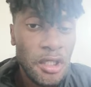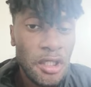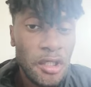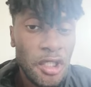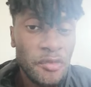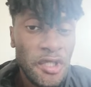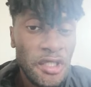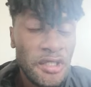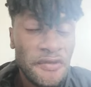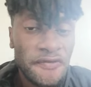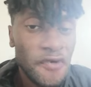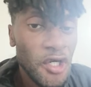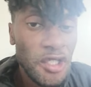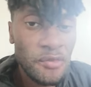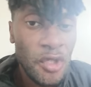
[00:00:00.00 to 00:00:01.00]
You know what I mean? In the
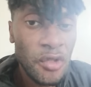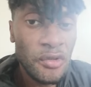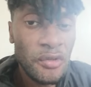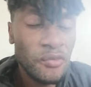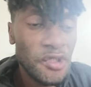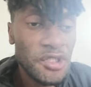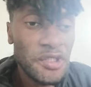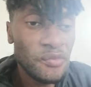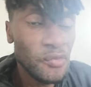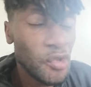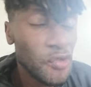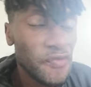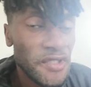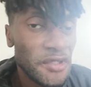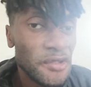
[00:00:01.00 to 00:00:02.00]
fighting mode, which is
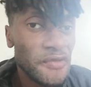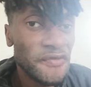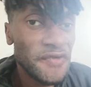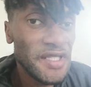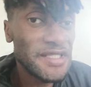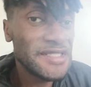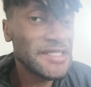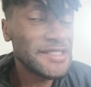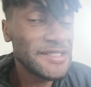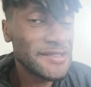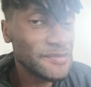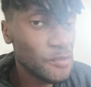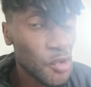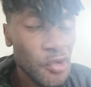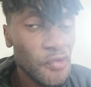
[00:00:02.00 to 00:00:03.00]
more than enough.
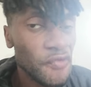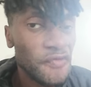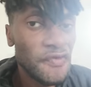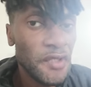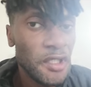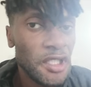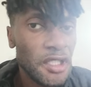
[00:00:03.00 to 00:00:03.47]
It's smooth.